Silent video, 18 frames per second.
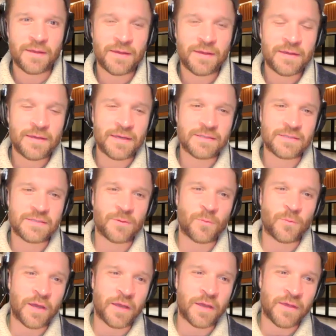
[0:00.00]
Is it a
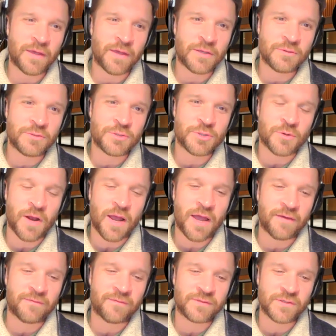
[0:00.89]
way that you
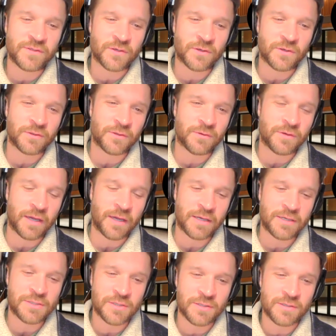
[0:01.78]
drive to certain
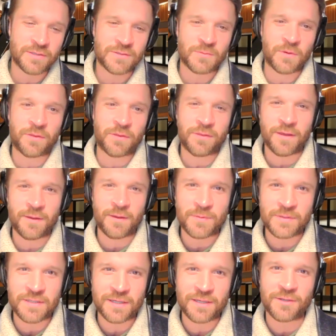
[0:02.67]
locations with a
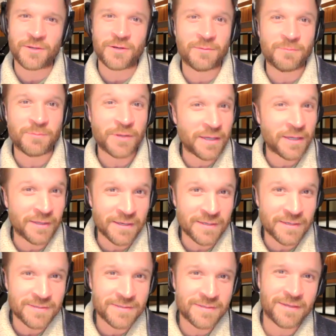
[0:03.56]
particular
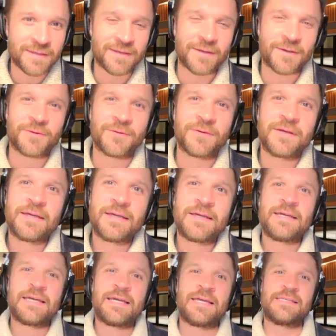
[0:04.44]
playlist?
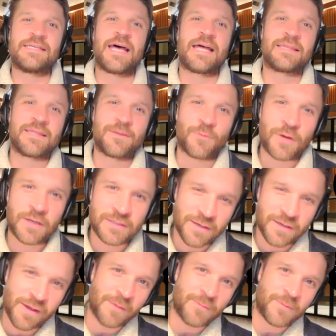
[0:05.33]
Is that the one
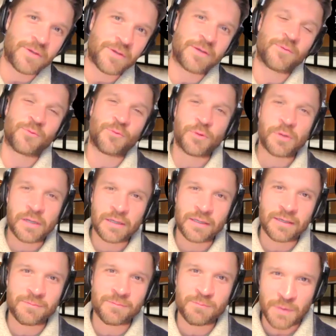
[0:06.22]
time you can
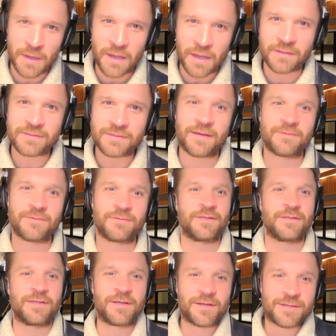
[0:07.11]
really belt out the
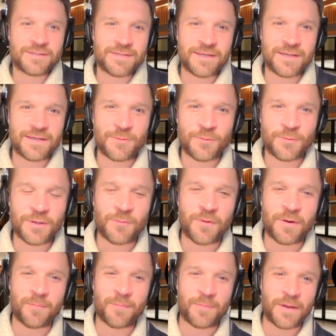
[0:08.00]
lyrics that you really
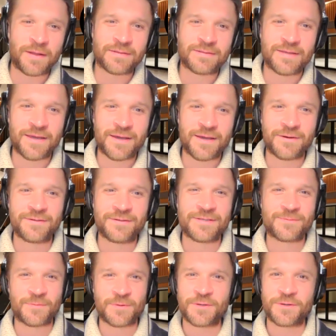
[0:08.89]
want to belt out,
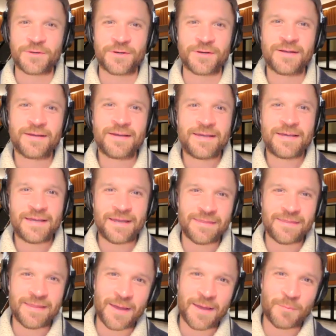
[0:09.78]
is when you're
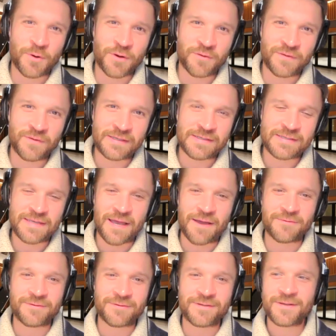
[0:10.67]
in that perfect
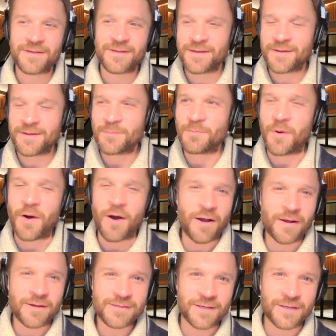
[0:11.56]
sound
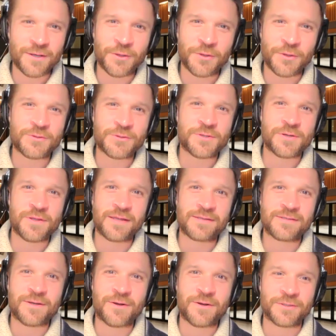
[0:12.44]
box enclosure
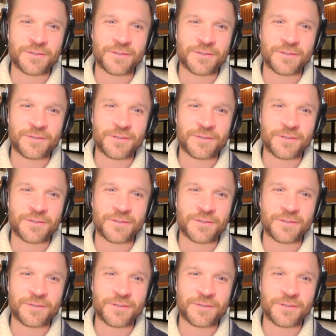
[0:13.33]
that's called a